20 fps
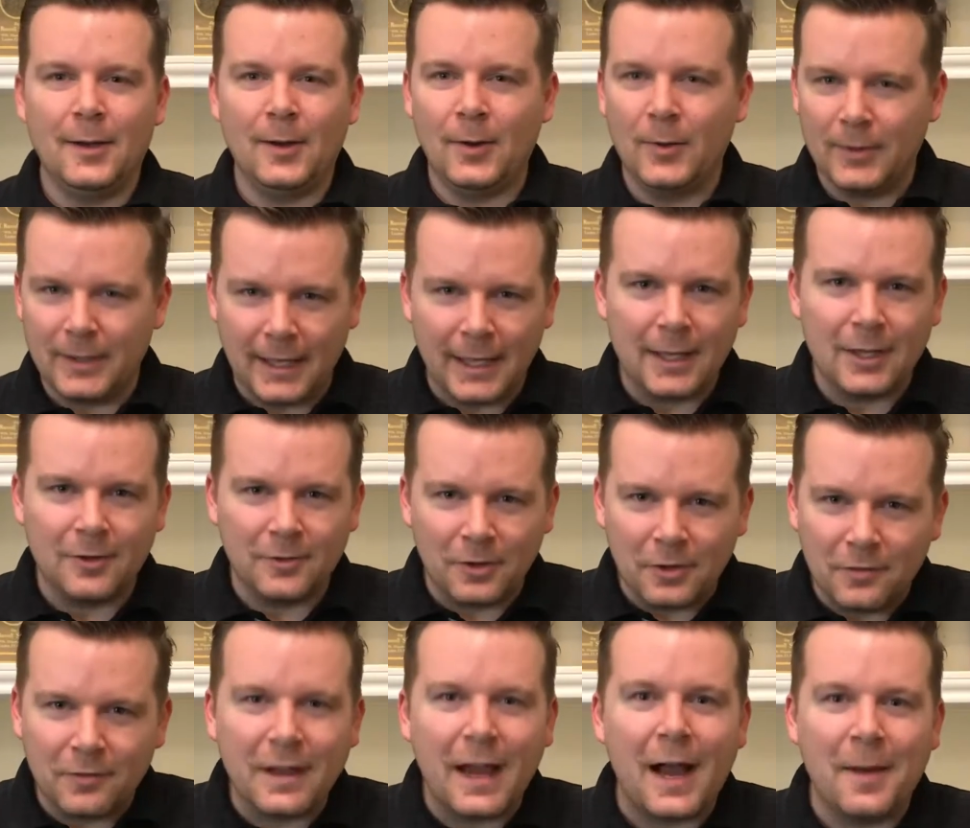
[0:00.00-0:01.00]
okay,
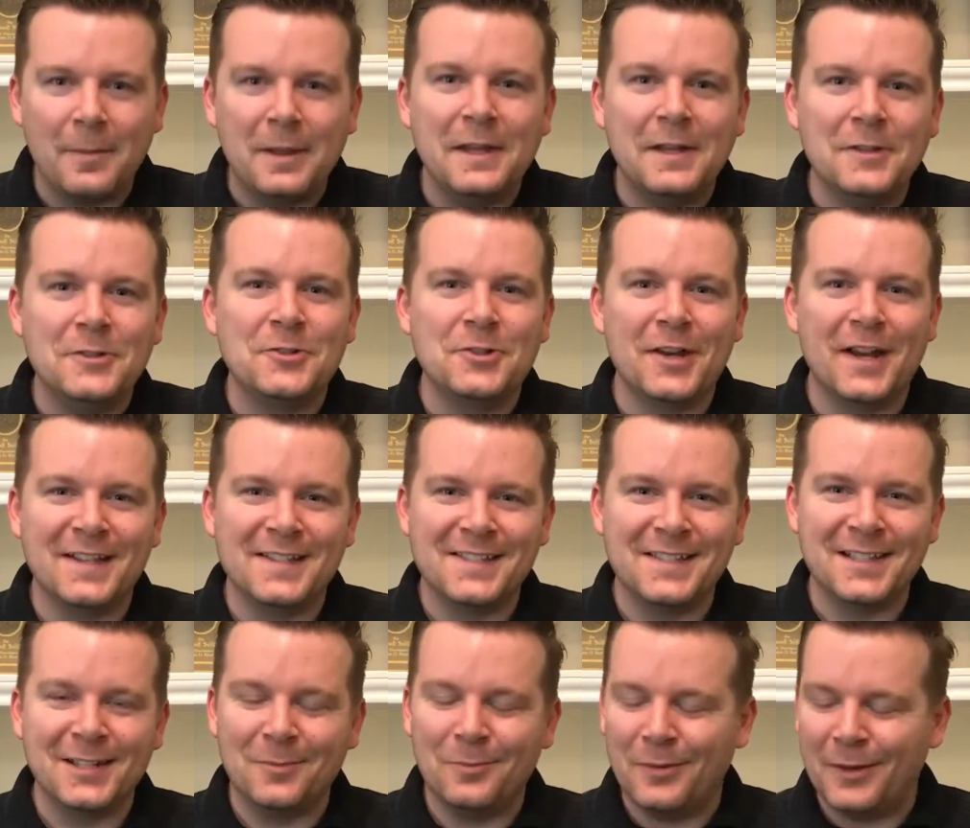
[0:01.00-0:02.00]
you've got me
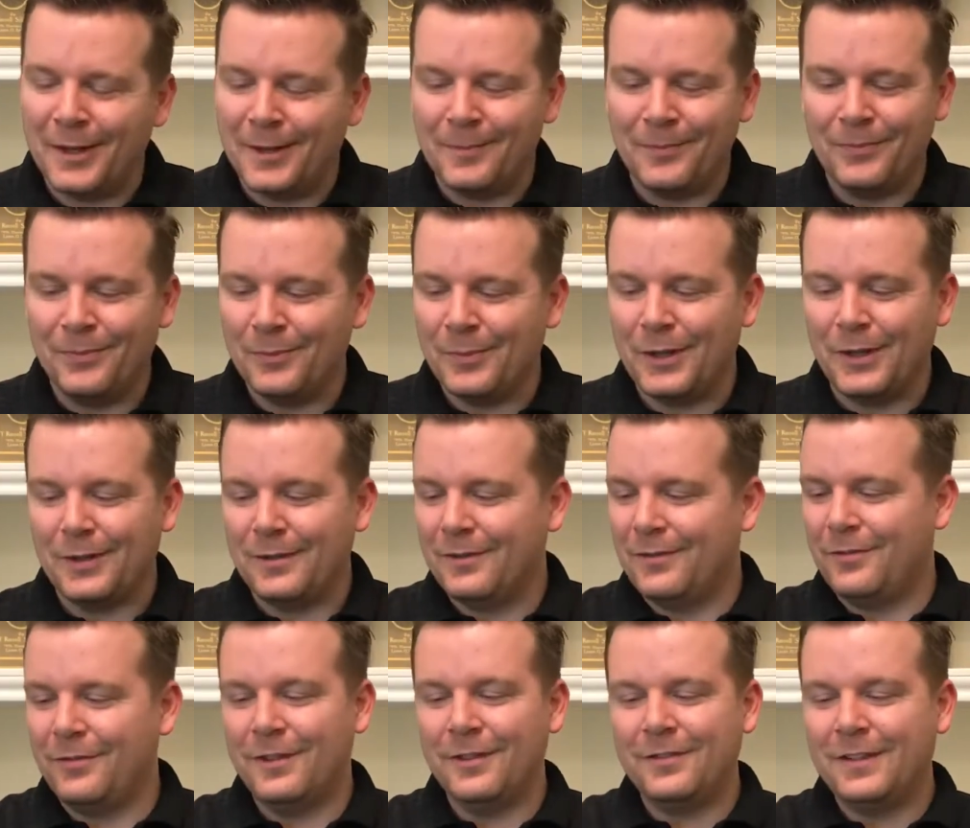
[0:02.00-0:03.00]
interested, but
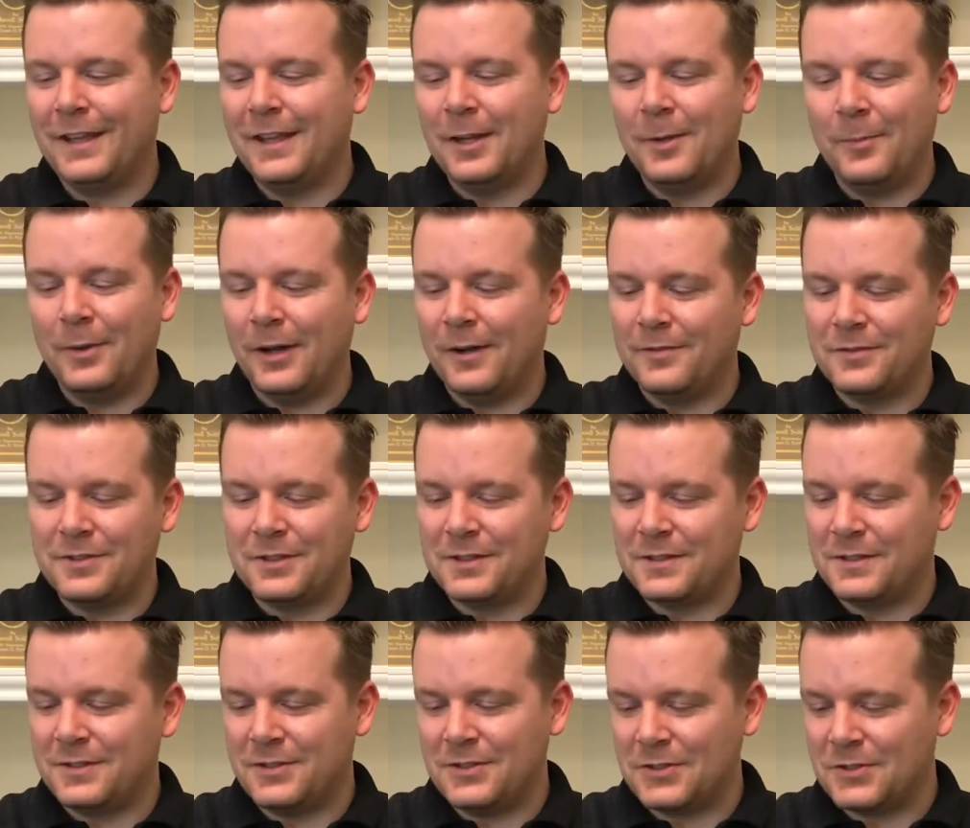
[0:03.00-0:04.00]
50 and above
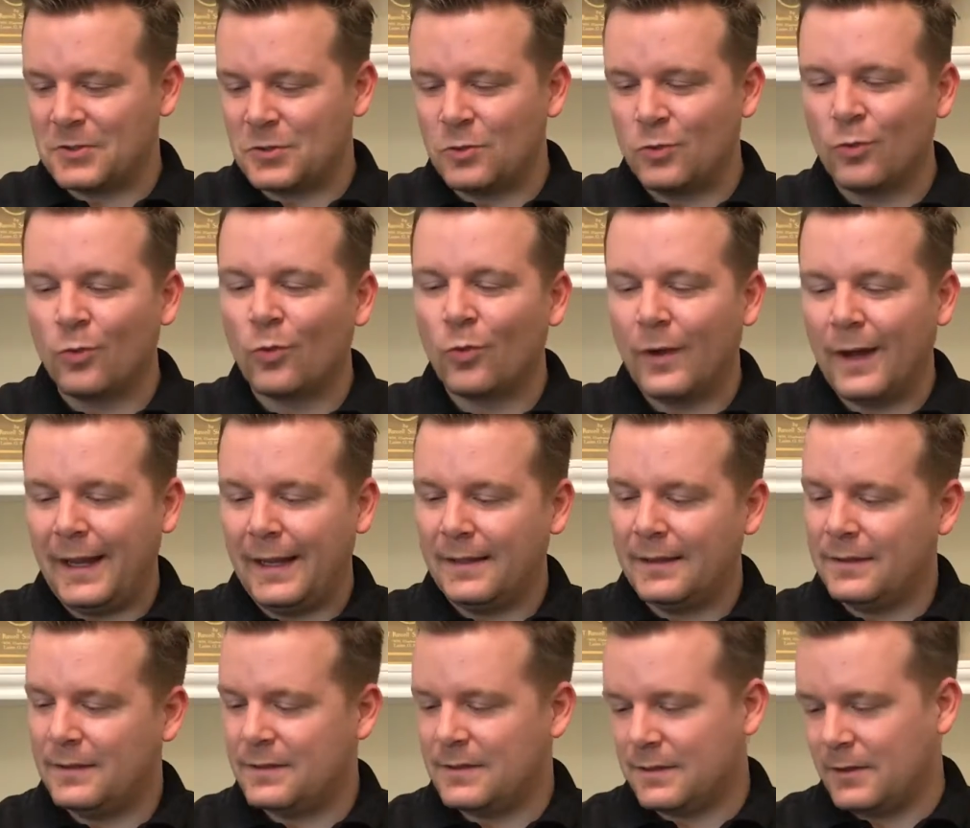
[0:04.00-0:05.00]
is just
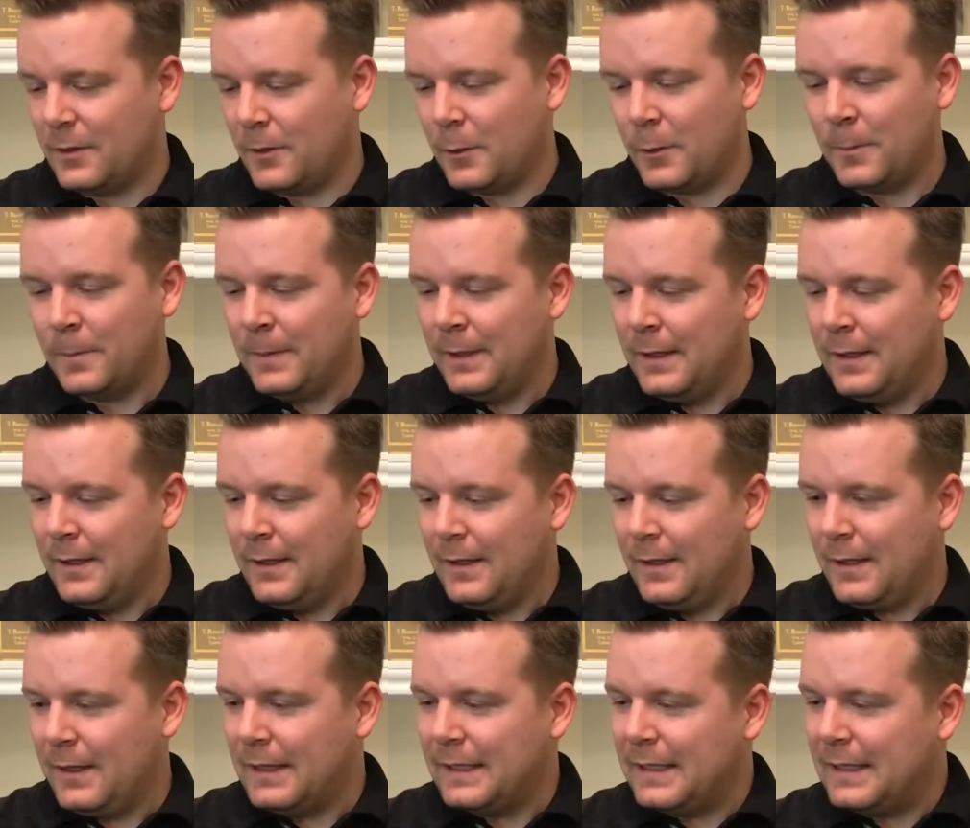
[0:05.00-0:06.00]
great. So
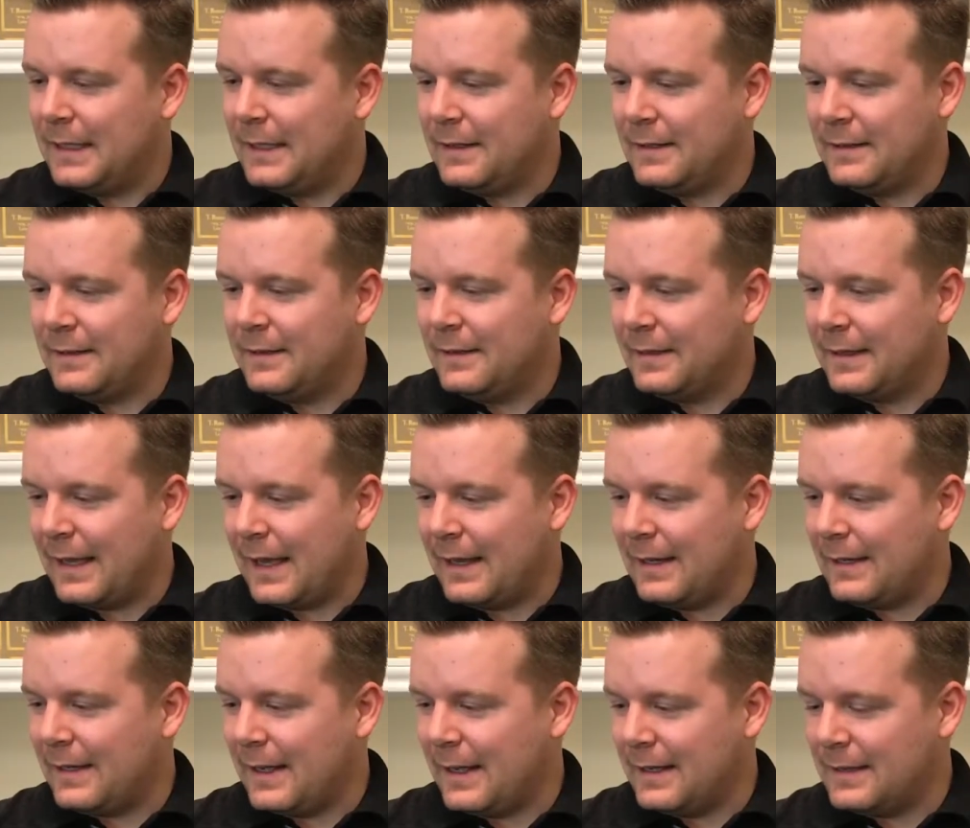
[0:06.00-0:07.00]
again,
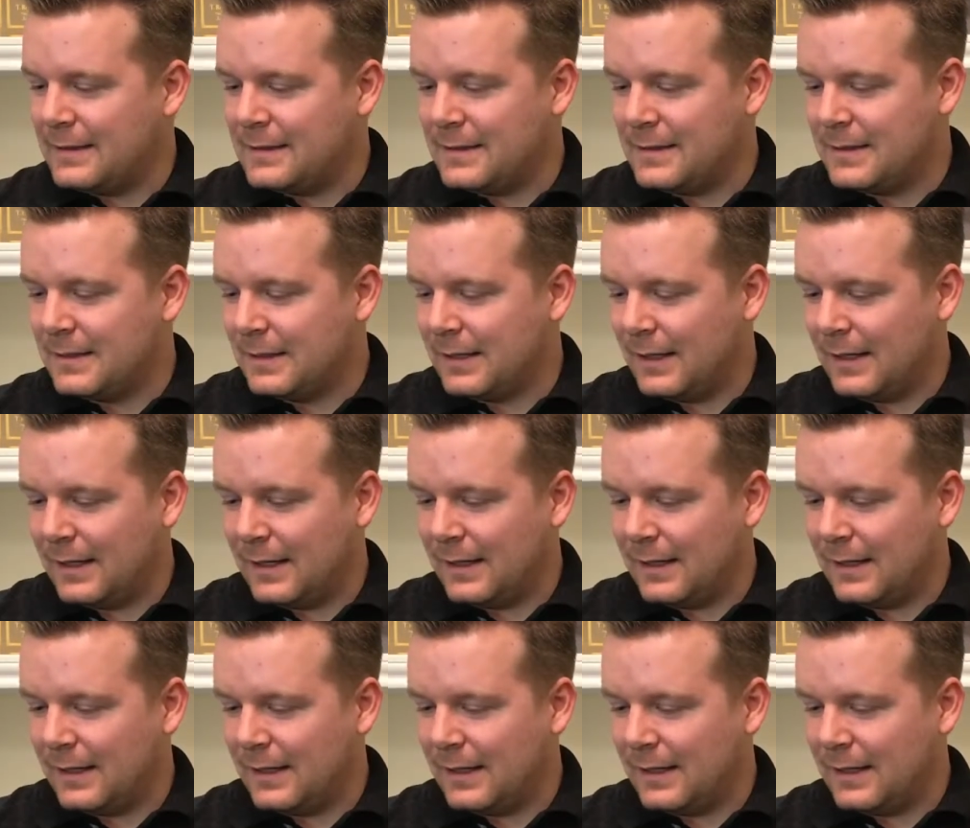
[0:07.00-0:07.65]
Cadenheads,